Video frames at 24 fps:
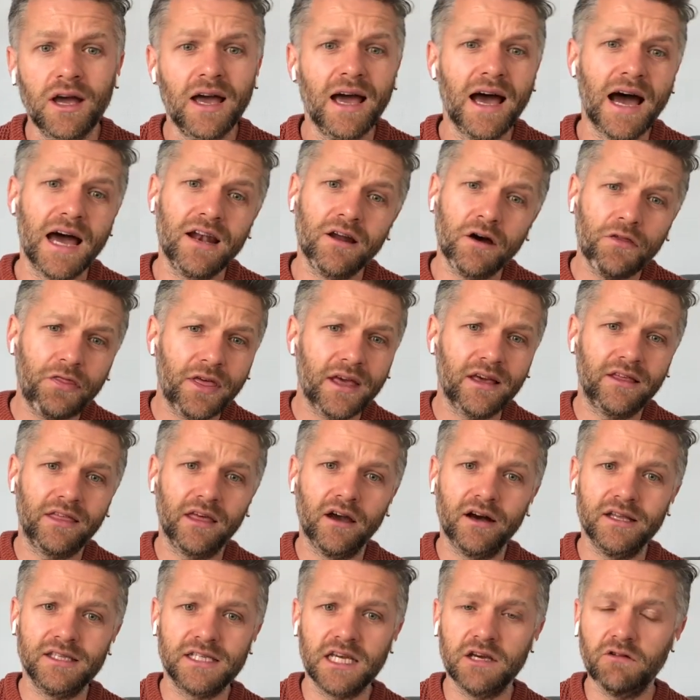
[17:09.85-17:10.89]
And I think the
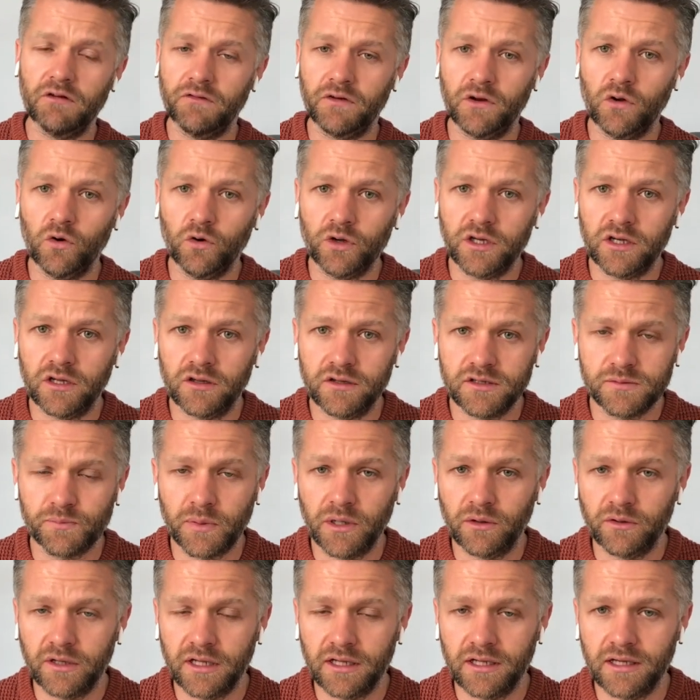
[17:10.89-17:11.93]
idea of an audience
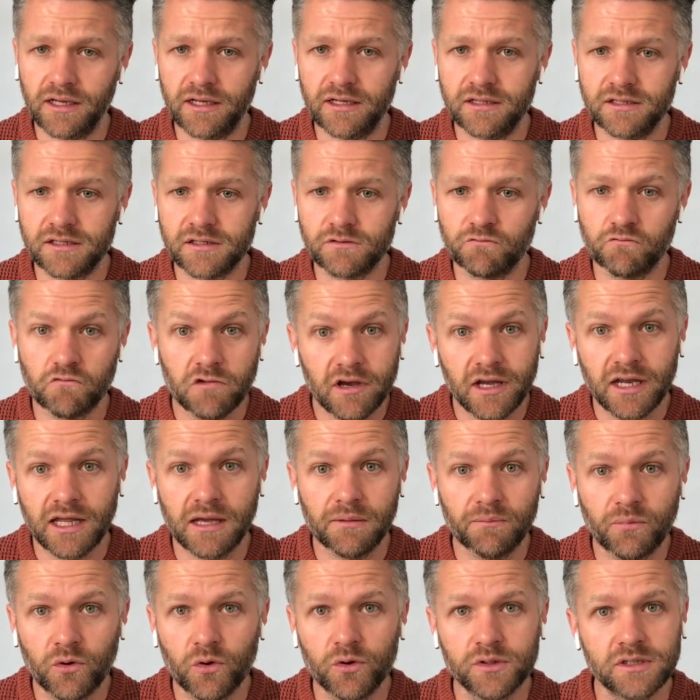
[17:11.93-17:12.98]
building is really
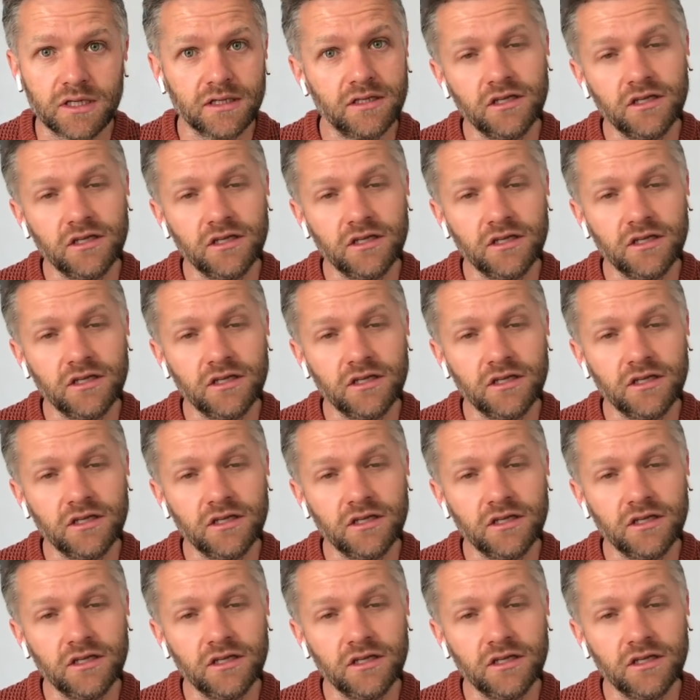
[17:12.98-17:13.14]
important.